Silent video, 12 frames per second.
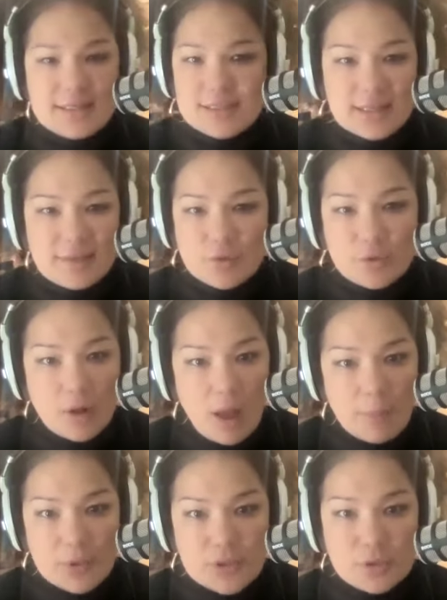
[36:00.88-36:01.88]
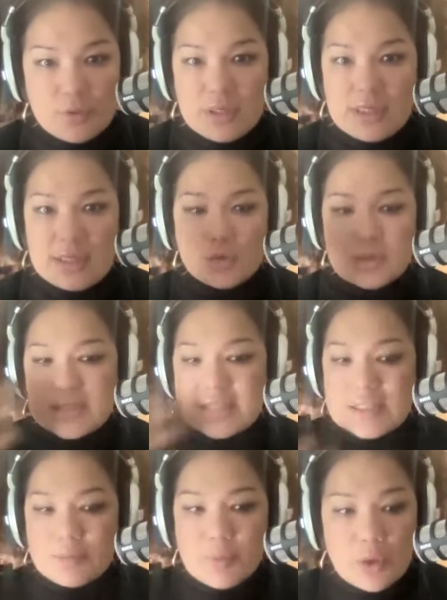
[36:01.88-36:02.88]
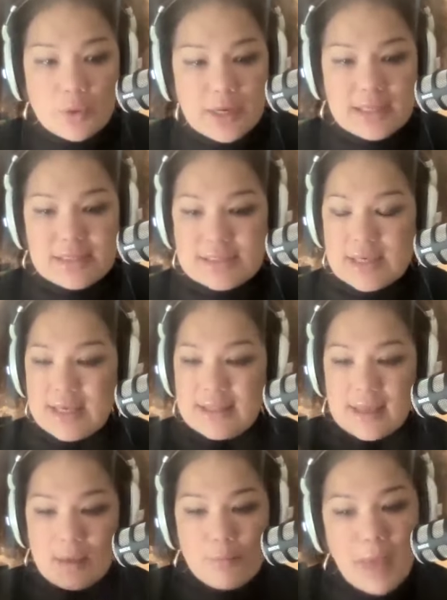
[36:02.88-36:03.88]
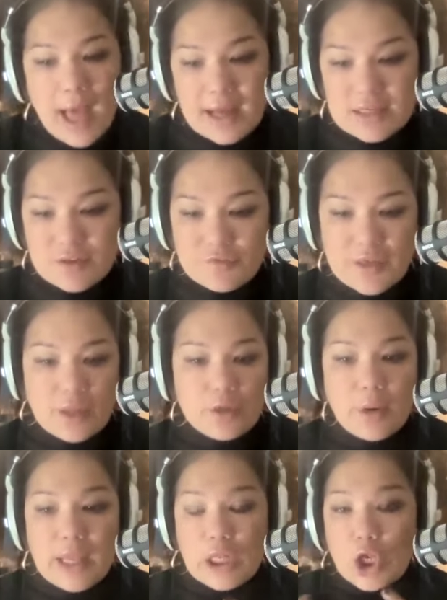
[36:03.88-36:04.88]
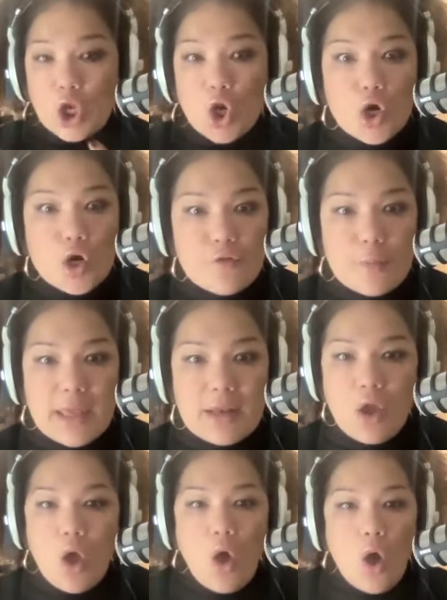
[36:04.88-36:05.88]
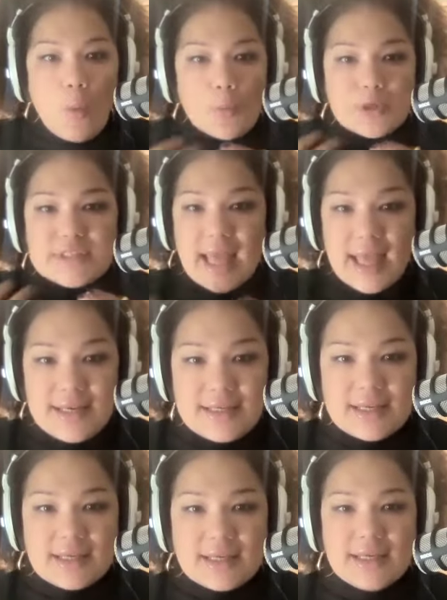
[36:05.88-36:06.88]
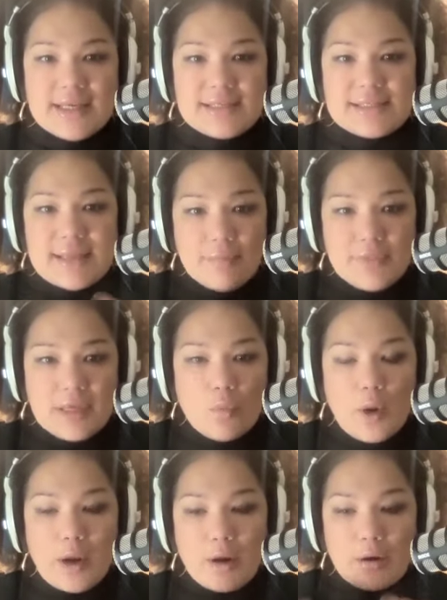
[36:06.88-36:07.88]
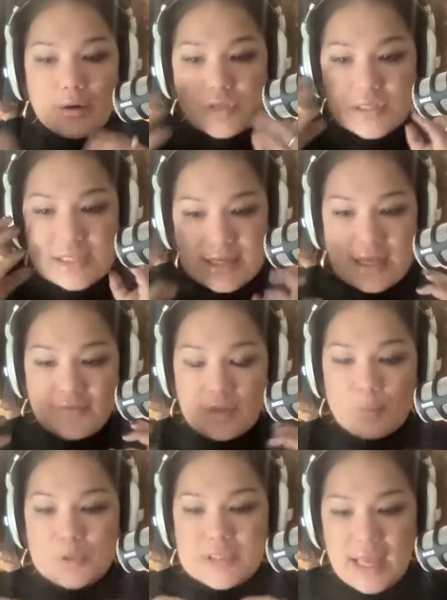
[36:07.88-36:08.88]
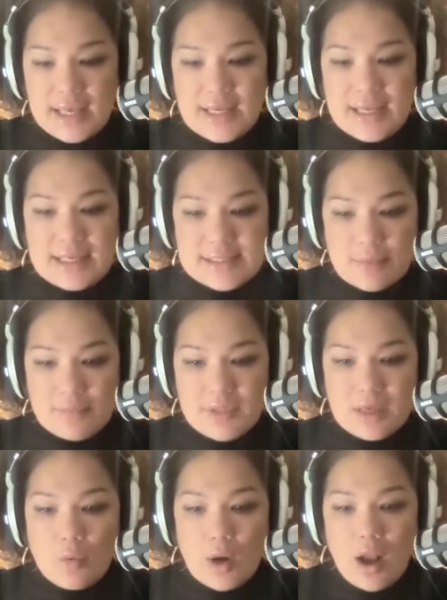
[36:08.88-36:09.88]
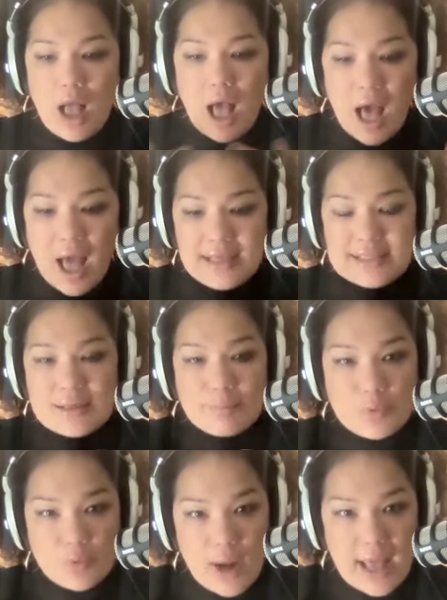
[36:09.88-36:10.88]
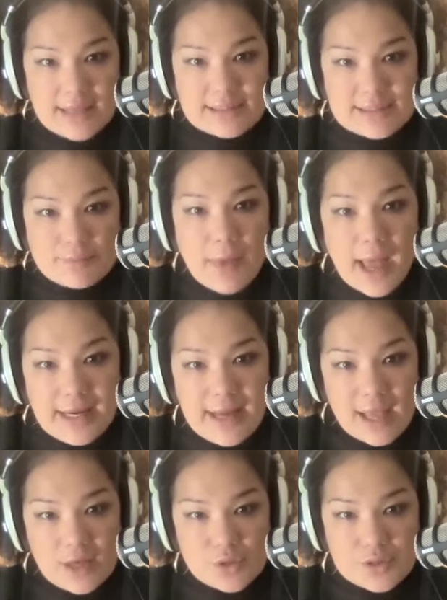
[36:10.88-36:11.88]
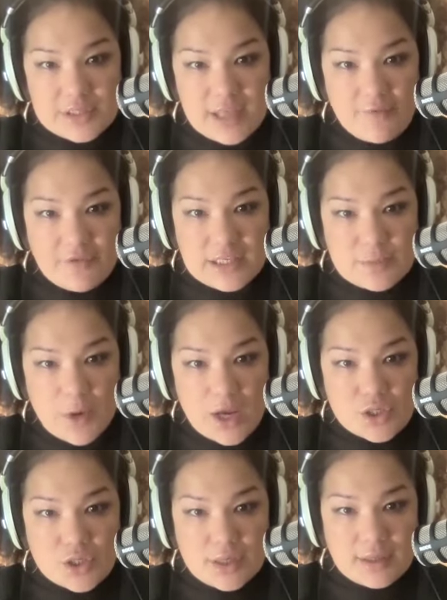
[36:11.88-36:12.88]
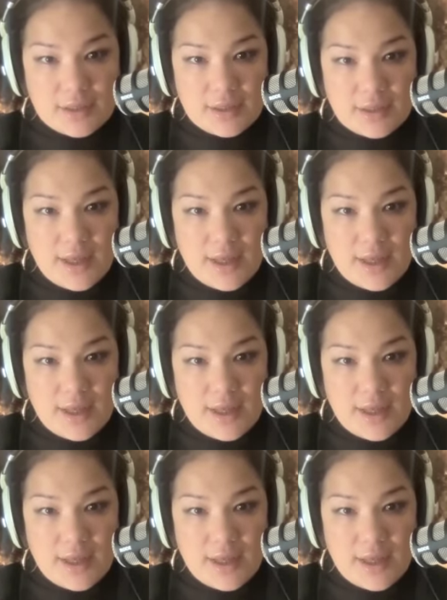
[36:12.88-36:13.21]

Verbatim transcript: doesn't give you the opportunity to experience the impact of failure and learn from it pretending is something where just think of it pretending is something where i suppress my natural self expression